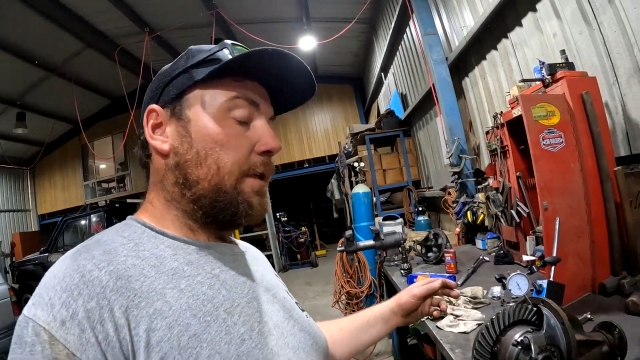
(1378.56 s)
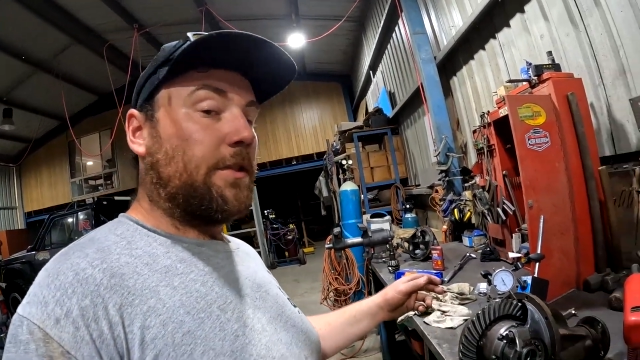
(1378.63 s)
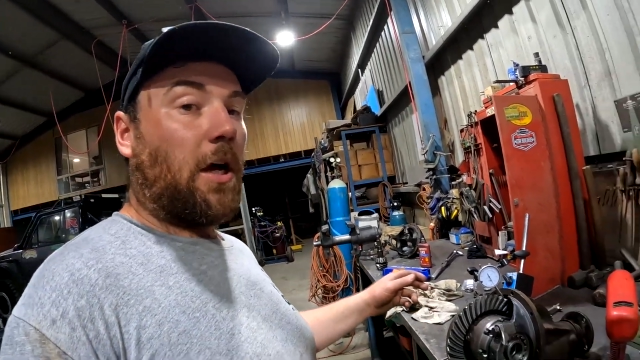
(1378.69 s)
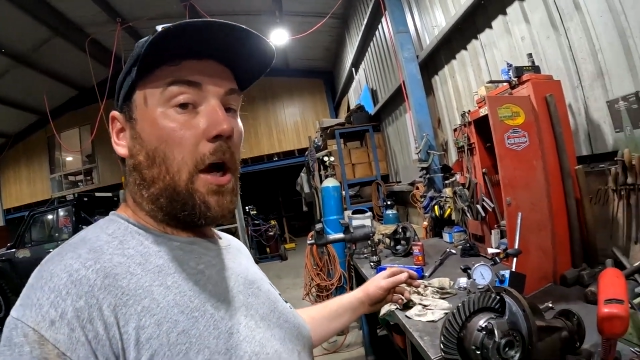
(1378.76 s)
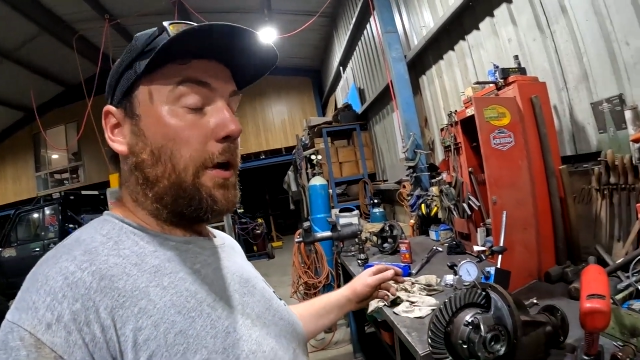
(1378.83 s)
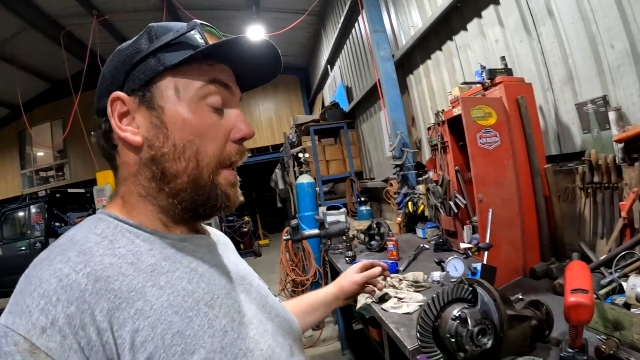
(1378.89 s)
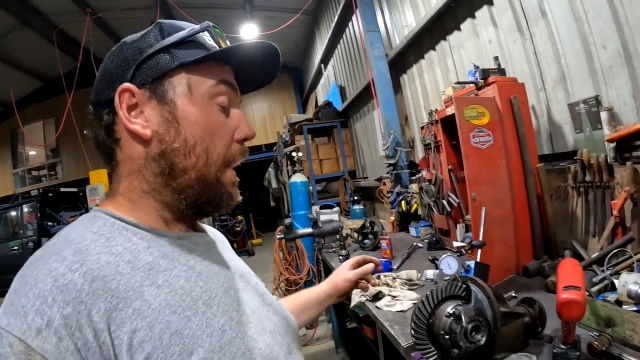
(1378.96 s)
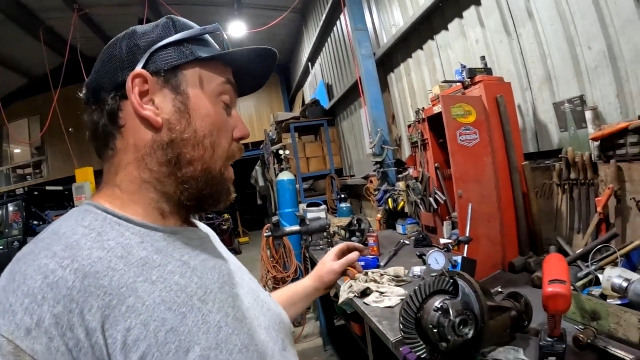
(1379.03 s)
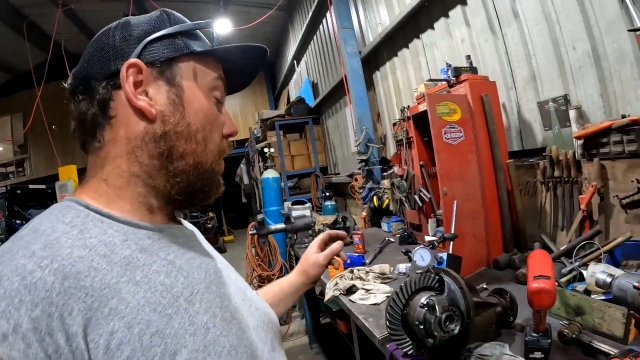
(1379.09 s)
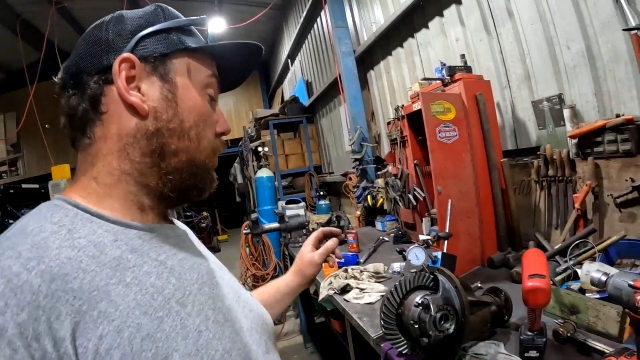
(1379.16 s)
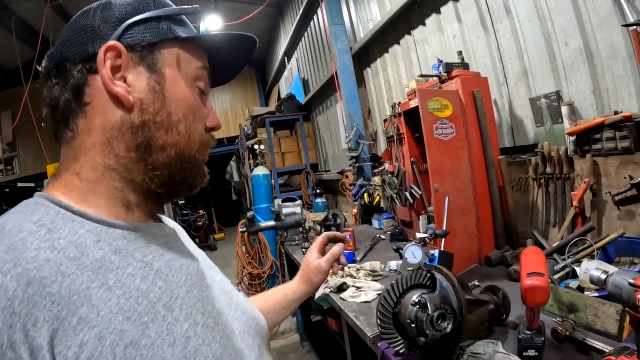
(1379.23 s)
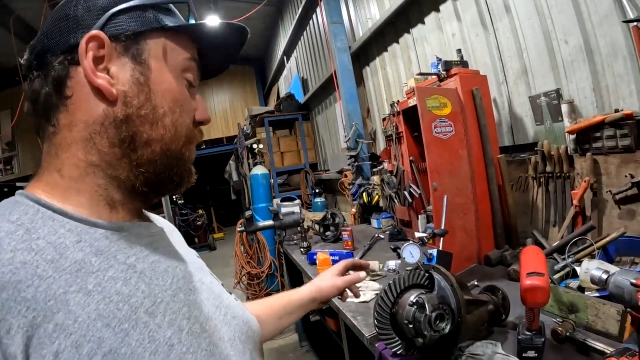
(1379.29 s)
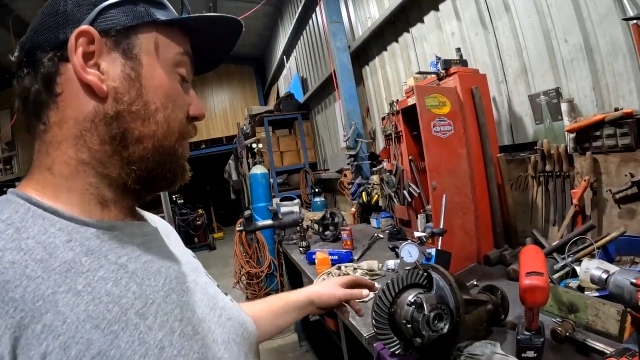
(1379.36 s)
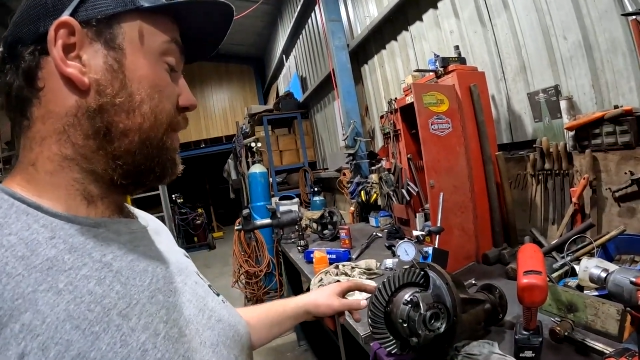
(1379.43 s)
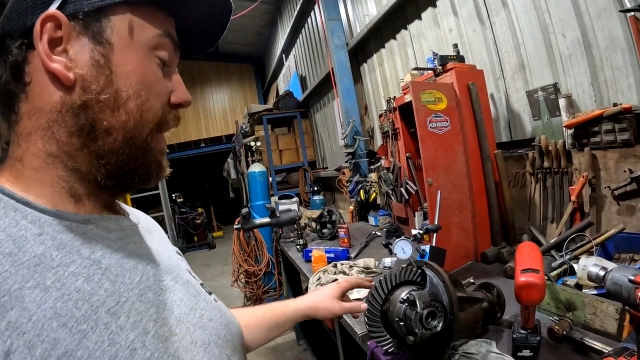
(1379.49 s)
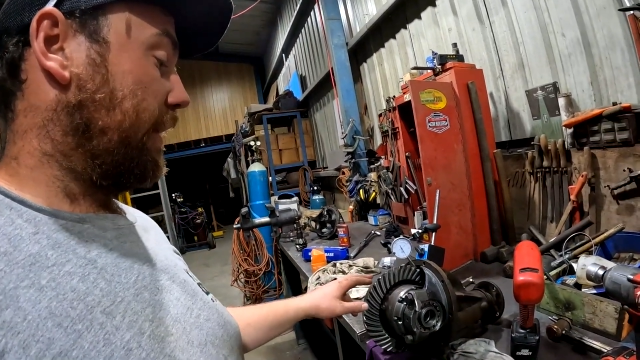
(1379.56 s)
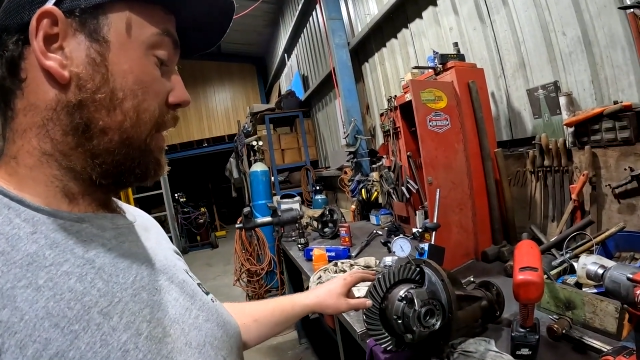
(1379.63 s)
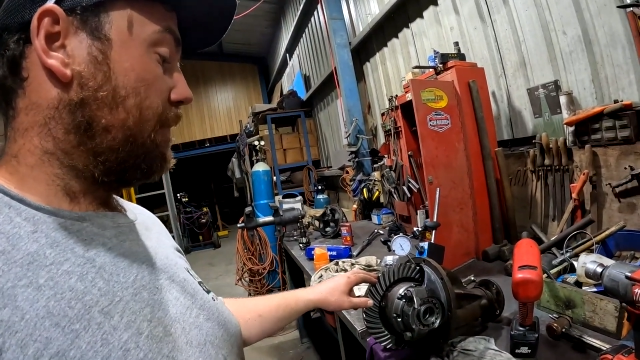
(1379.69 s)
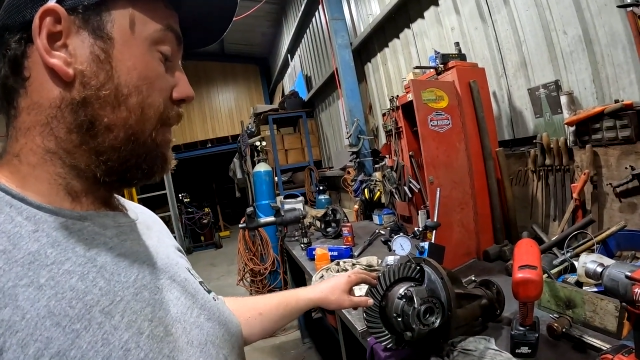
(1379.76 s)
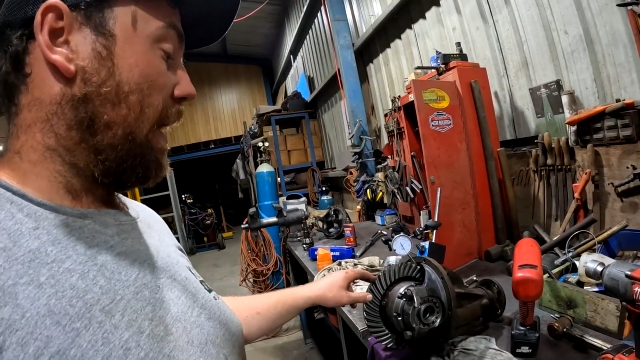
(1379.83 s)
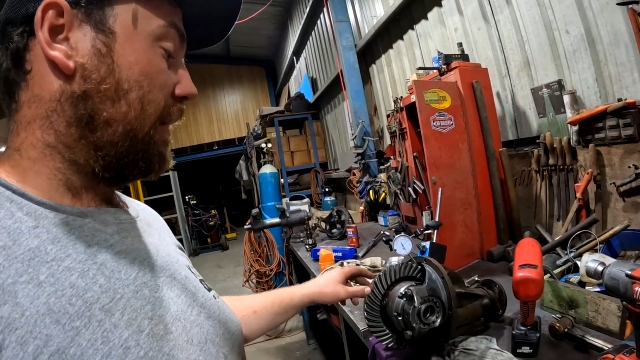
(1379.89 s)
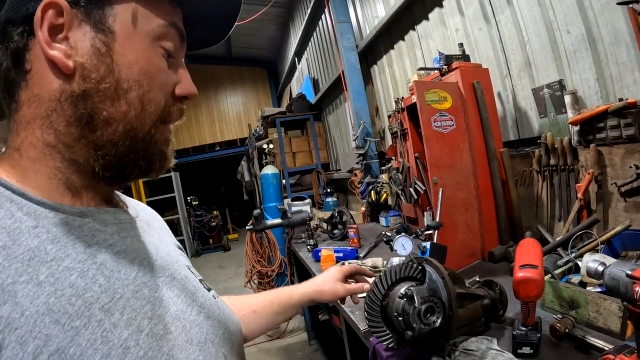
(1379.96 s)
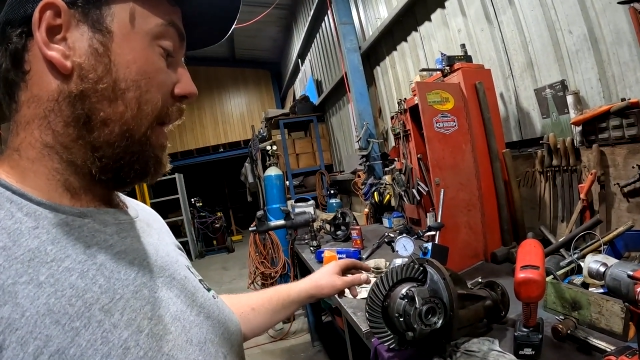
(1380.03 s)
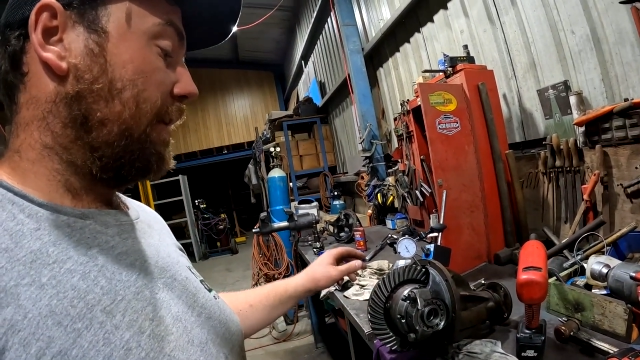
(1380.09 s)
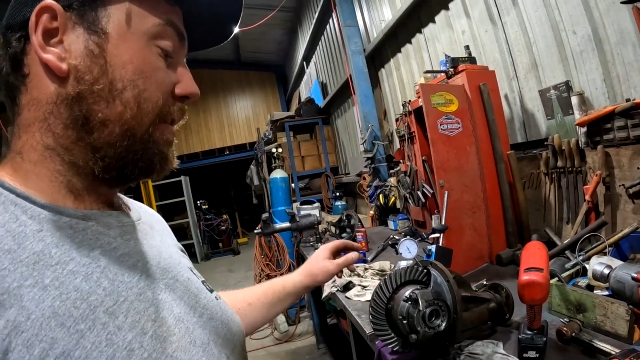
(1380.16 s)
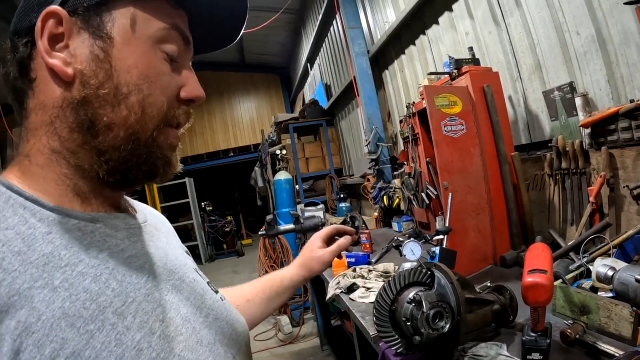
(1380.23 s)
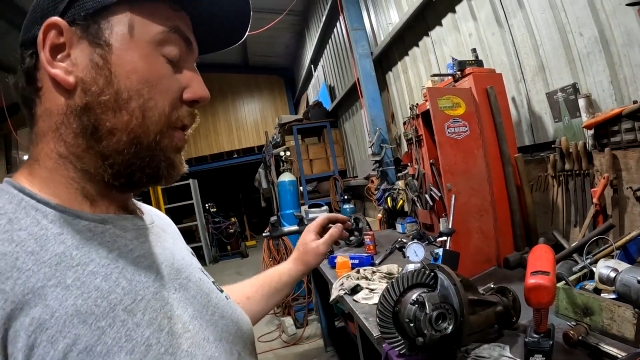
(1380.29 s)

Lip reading: So yeah, I'll just check the backlash.